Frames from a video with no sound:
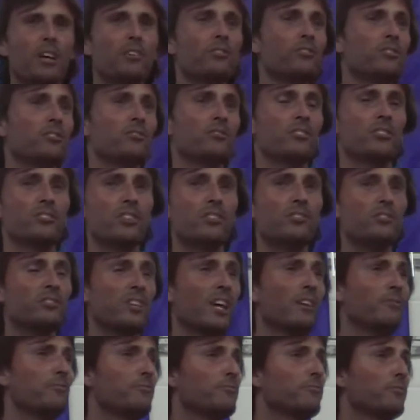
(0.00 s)
emotions are
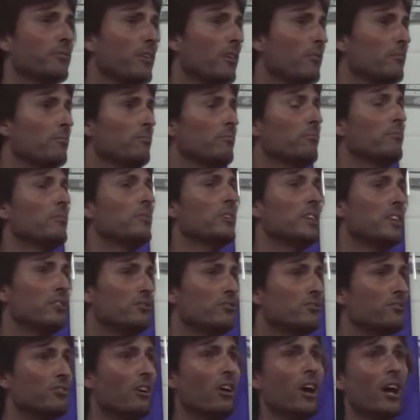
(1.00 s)
just stuff from
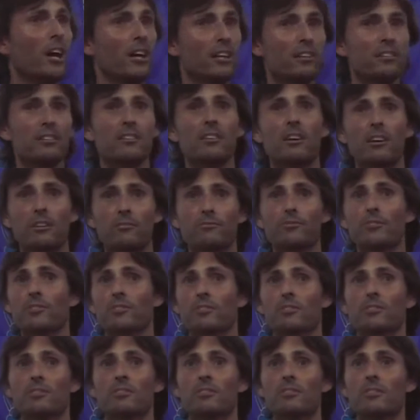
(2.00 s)
inside of
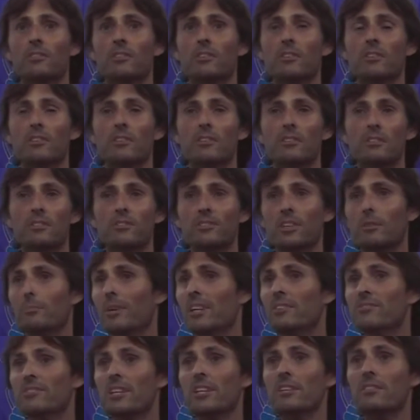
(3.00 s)
you. Does
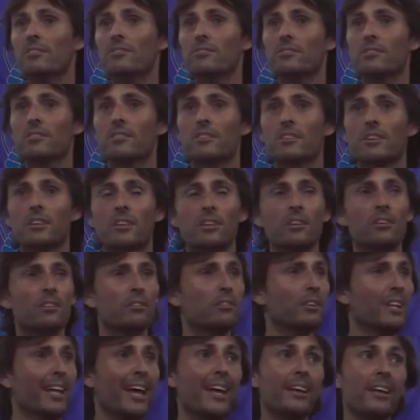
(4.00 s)
that make sense?
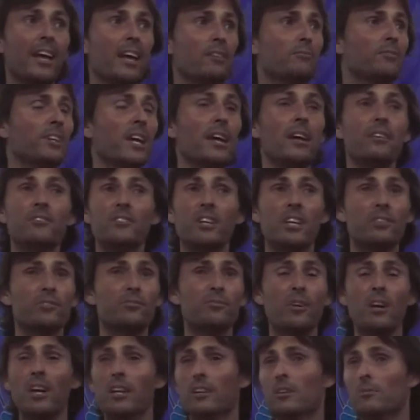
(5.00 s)
You're allowed to have doubts,
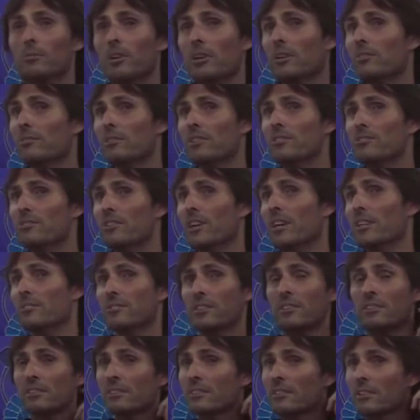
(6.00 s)
that's fine, I'm not
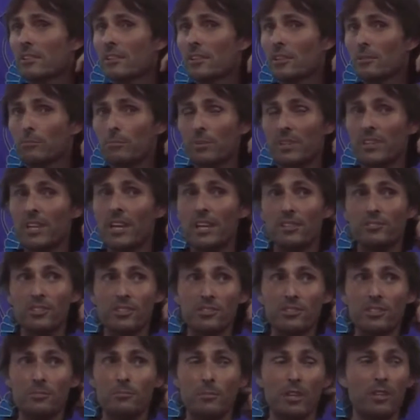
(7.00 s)
criticising. But
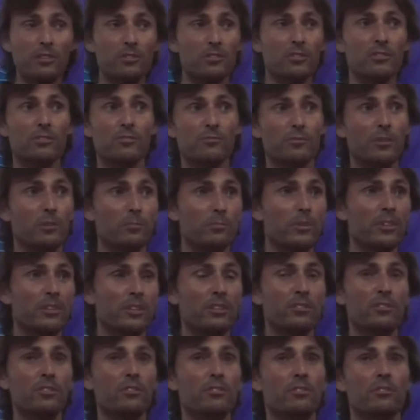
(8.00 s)
they're just emotions from
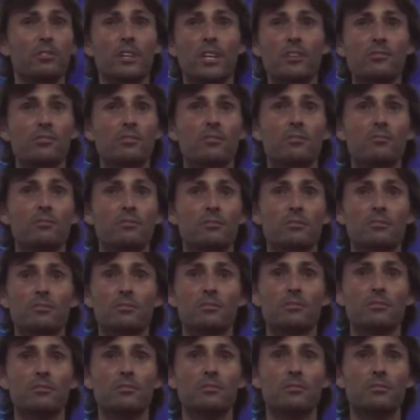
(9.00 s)
within you, that's all.
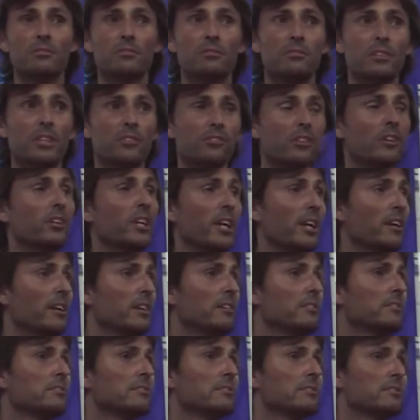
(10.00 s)
That's
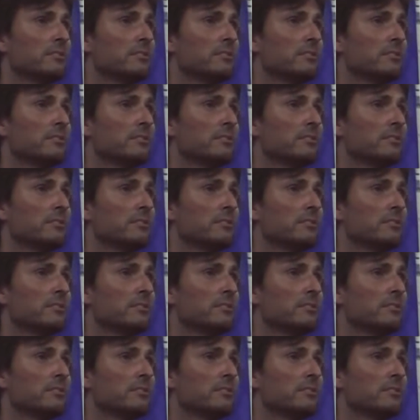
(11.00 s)
okay.